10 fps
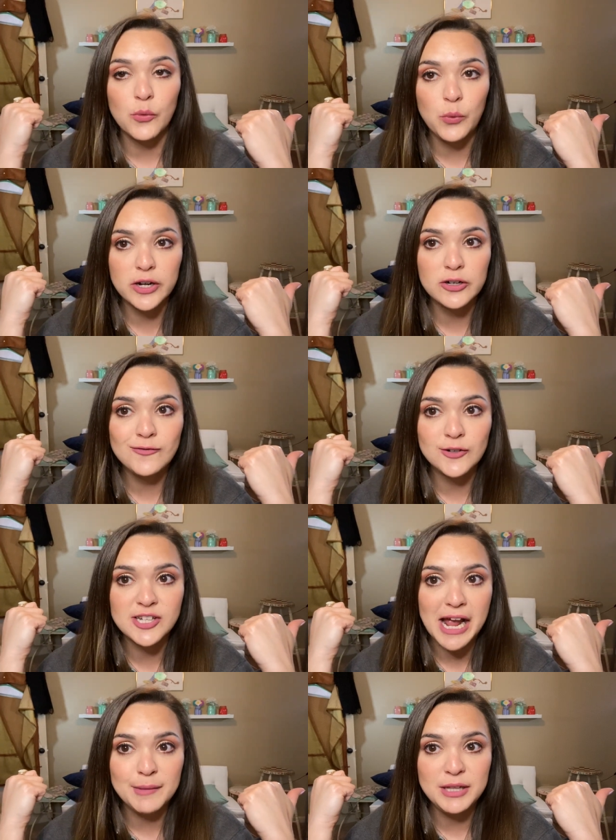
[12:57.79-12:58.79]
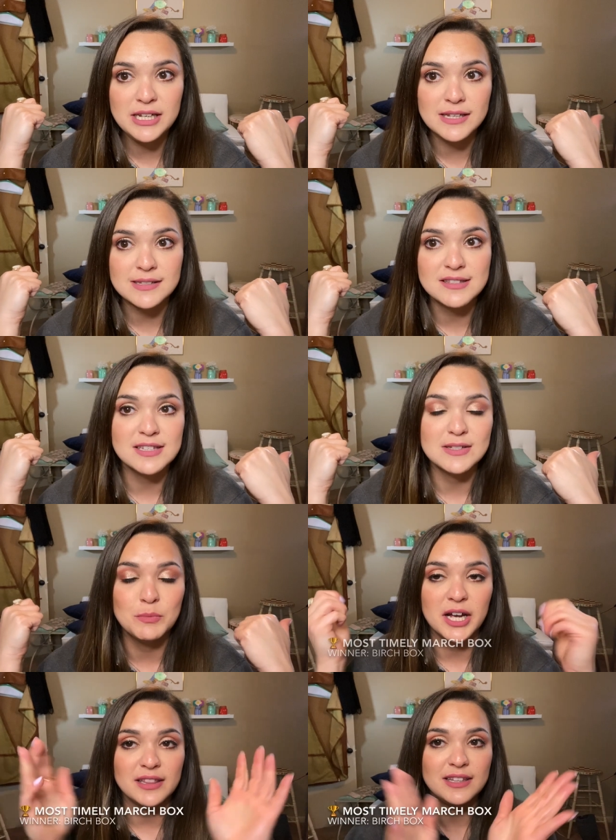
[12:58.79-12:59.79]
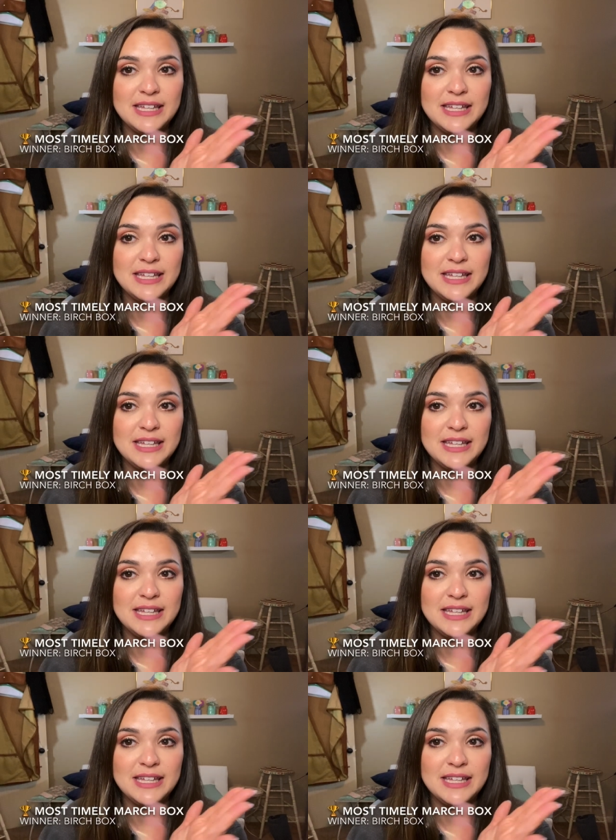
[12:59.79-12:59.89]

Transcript: winner for timeliness this month.